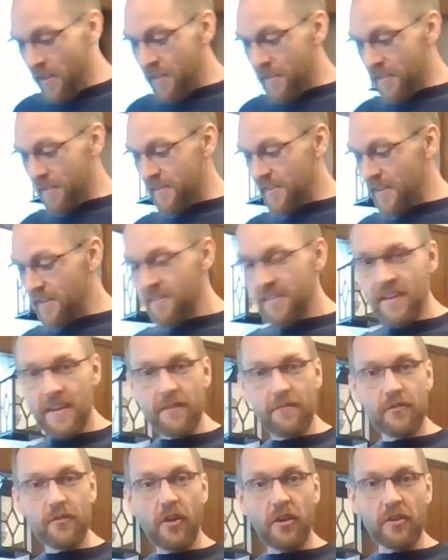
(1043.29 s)
The seasoning,
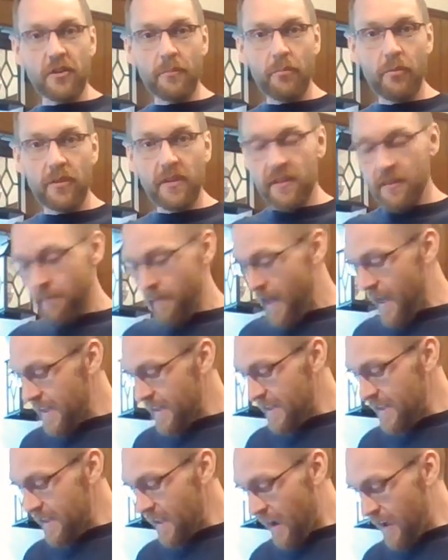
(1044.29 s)
if you're not going to put it in a
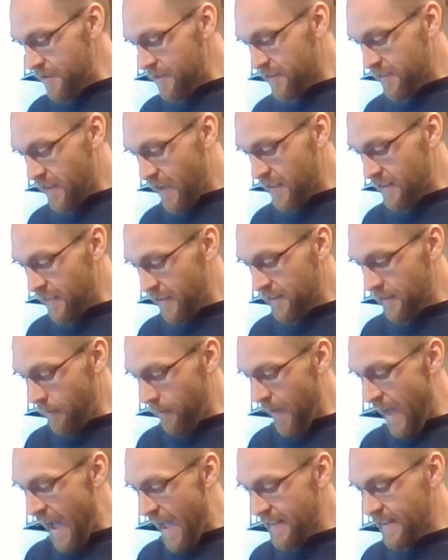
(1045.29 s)
baggie, I just kind of like to
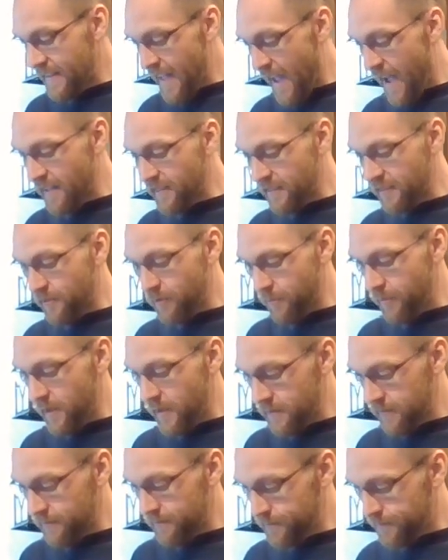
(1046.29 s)
pat it down a little bit.